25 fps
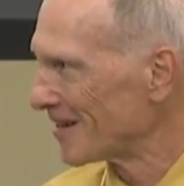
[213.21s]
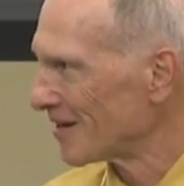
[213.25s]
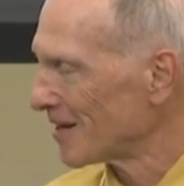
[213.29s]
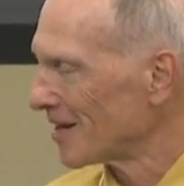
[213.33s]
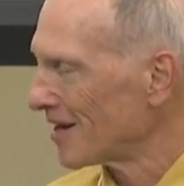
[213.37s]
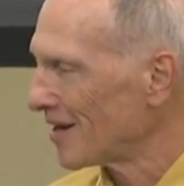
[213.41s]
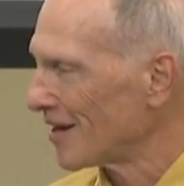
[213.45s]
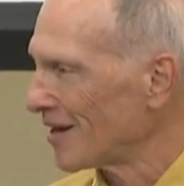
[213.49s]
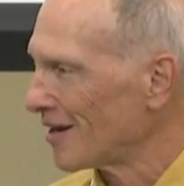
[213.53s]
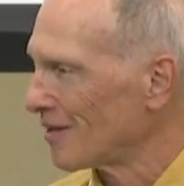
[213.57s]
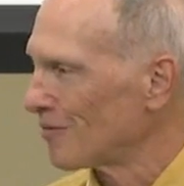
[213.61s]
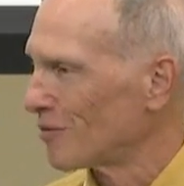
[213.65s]

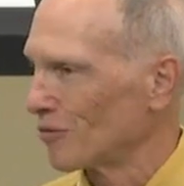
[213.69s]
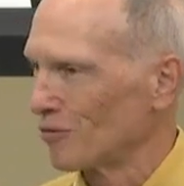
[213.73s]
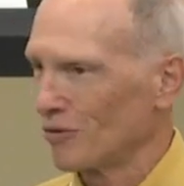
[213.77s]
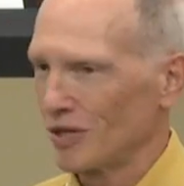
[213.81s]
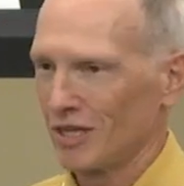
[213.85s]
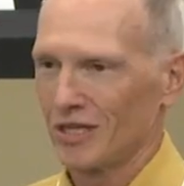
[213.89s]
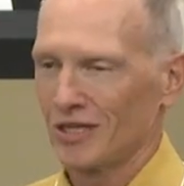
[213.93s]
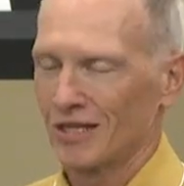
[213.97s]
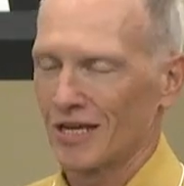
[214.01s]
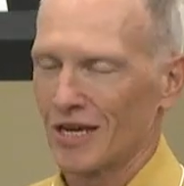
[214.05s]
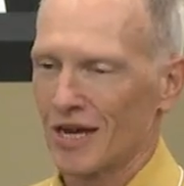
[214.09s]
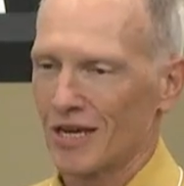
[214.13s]
but we
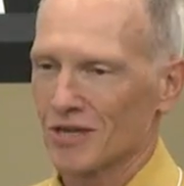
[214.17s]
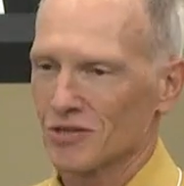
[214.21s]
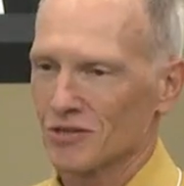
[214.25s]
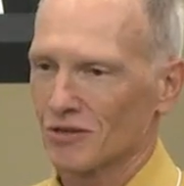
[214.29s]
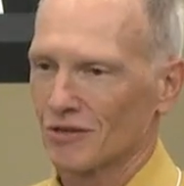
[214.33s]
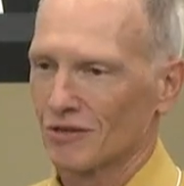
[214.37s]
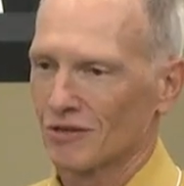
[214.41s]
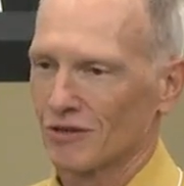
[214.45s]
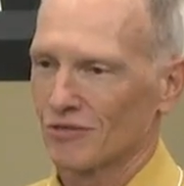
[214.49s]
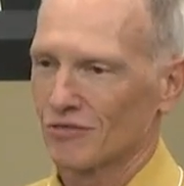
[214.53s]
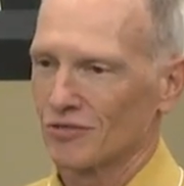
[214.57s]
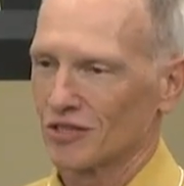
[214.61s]
need to ask
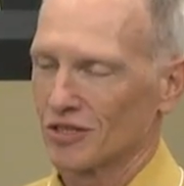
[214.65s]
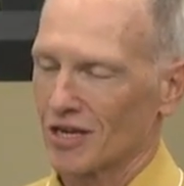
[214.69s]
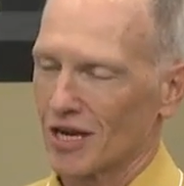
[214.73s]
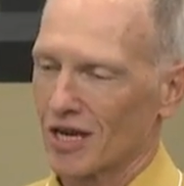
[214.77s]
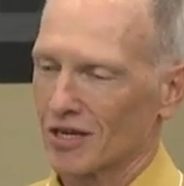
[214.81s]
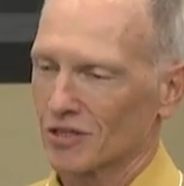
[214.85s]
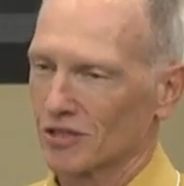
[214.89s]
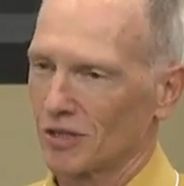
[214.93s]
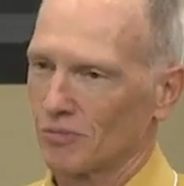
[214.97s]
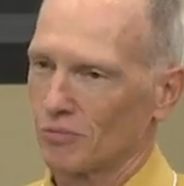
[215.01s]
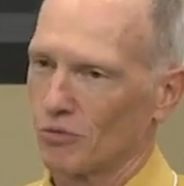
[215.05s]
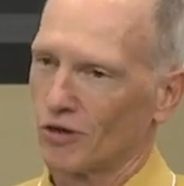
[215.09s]
her if she
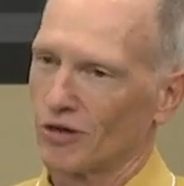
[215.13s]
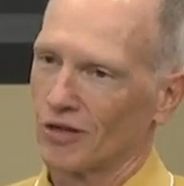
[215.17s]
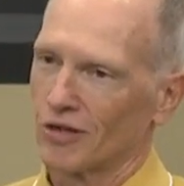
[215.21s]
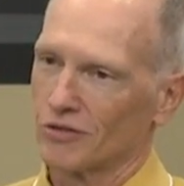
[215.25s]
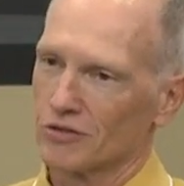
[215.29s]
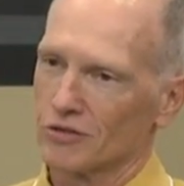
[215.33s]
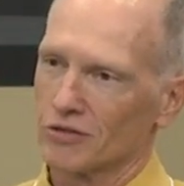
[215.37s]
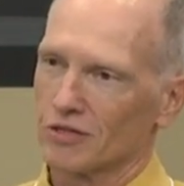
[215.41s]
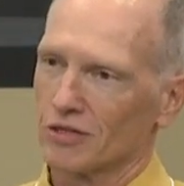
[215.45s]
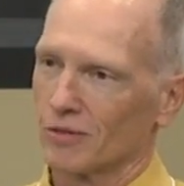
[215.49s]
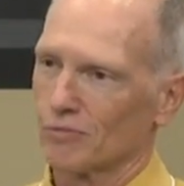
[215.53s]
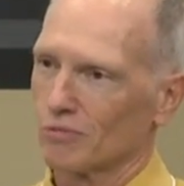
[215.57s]
actually put on
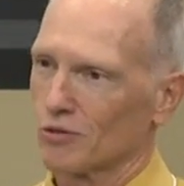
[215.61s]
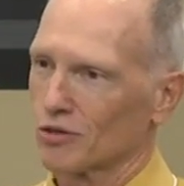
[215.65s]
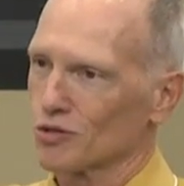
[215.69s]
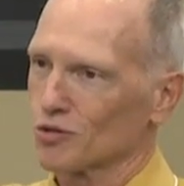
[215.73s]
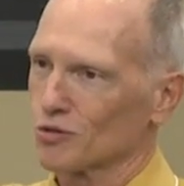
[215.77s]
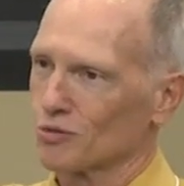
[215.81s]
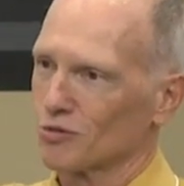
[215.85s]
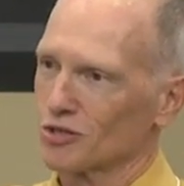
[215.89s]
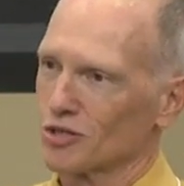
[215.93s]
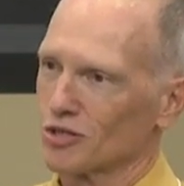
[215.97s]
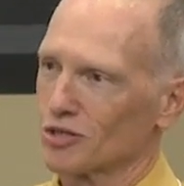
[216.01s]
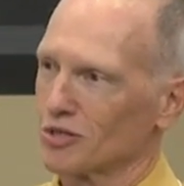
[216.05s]
the
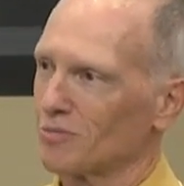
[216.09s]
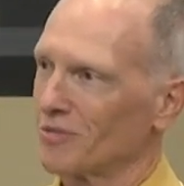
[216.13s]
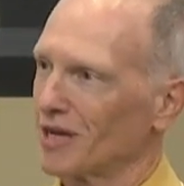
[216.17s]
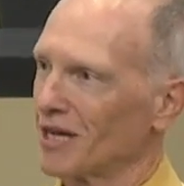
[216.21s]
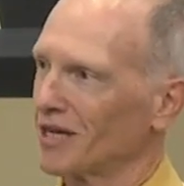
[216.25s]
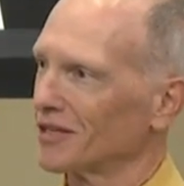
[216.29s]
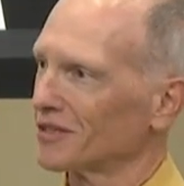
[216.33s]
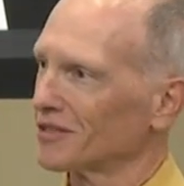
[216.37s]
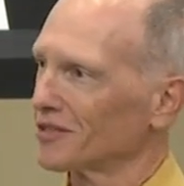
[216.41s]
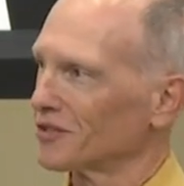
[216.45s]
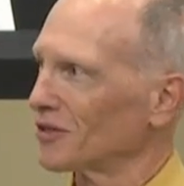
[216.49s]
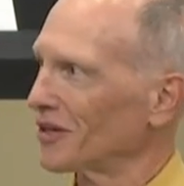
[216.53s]
slippers when she
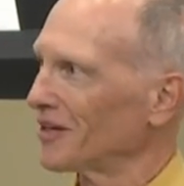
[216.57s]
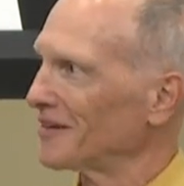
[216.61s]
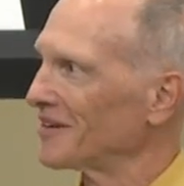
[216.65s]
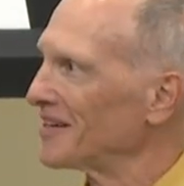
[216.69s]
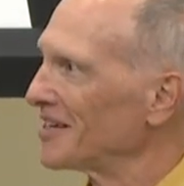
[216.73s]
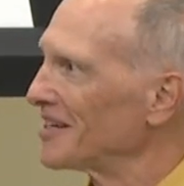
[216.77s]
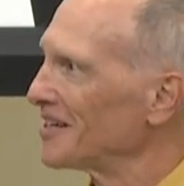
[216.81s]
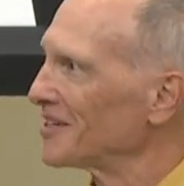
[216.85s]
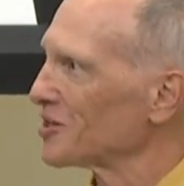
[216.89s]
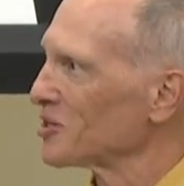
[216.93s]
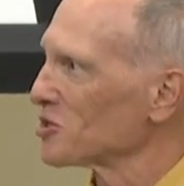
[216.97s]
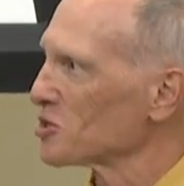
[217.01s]
made it to,
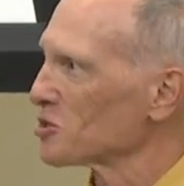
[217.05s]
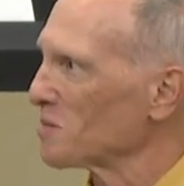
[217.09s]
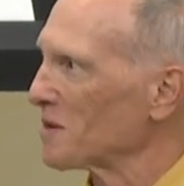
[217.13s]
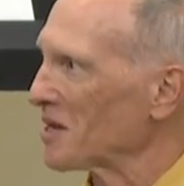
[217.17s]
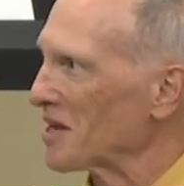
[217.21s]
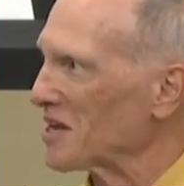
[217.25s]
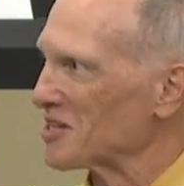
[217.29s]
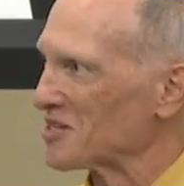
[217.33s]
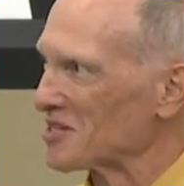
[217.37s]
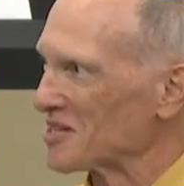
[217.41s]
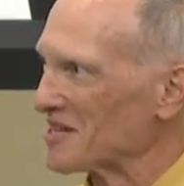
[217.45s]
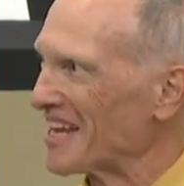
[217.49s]
to
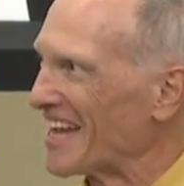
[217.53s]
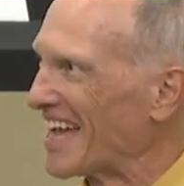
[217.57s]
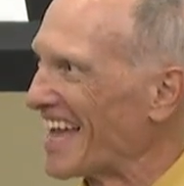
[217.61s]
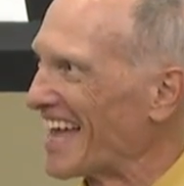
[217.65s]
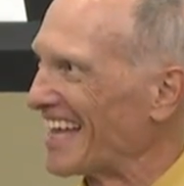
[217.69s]
space.